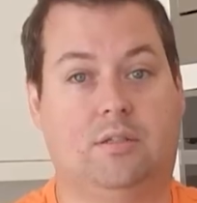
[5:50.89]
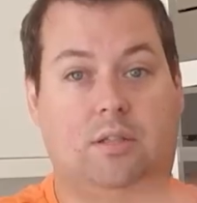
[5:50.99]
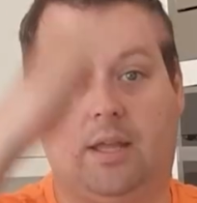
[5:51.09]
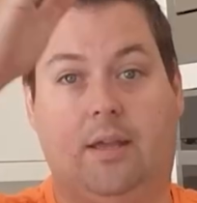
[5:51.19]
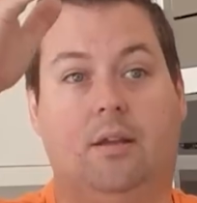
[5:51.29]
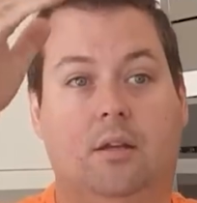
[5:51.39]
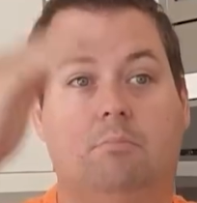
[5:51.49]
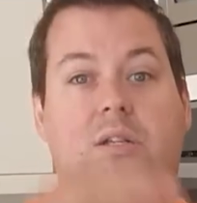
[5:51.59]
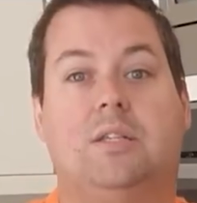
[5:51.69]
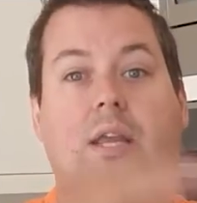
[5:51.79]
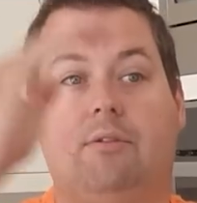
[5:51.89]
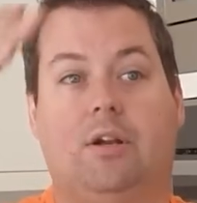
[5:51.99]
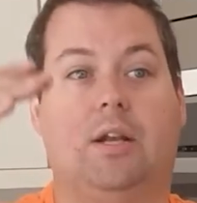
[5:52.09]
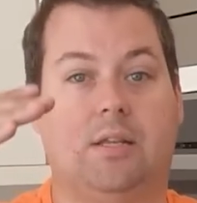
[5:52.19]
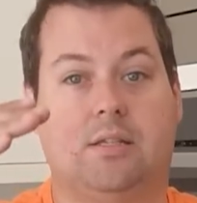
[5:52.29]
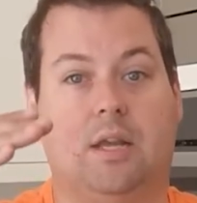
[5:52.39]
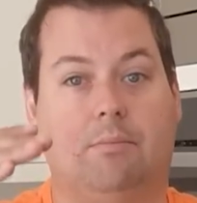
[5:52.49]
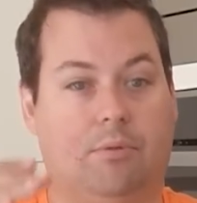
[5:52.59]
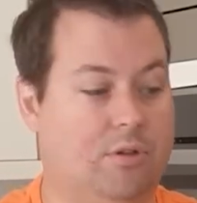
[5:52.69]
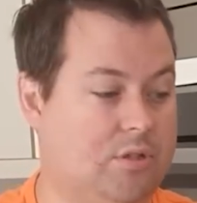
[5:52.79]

They're materially separate.